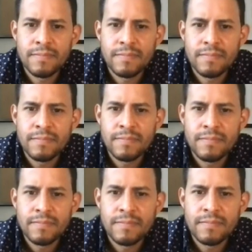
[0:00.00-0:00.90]

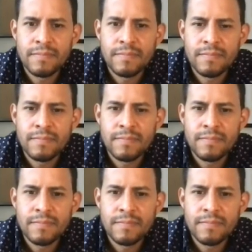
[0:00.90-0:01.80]

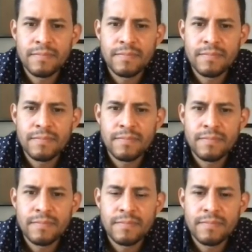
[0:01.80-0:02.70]

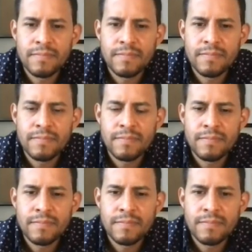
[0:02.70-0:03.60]

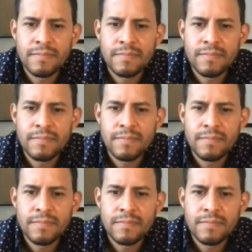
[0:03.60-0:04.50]

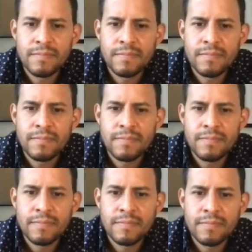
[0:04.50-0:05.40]

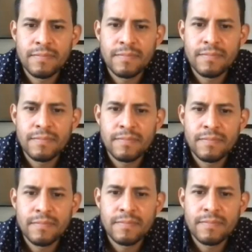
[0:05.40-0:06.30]

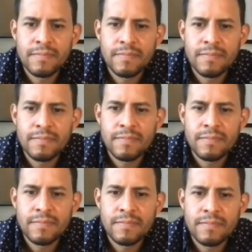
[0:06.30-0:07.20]

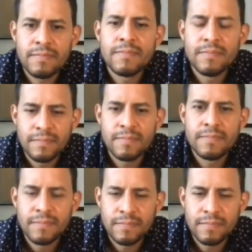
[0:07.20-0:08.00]
The person shown says nothing.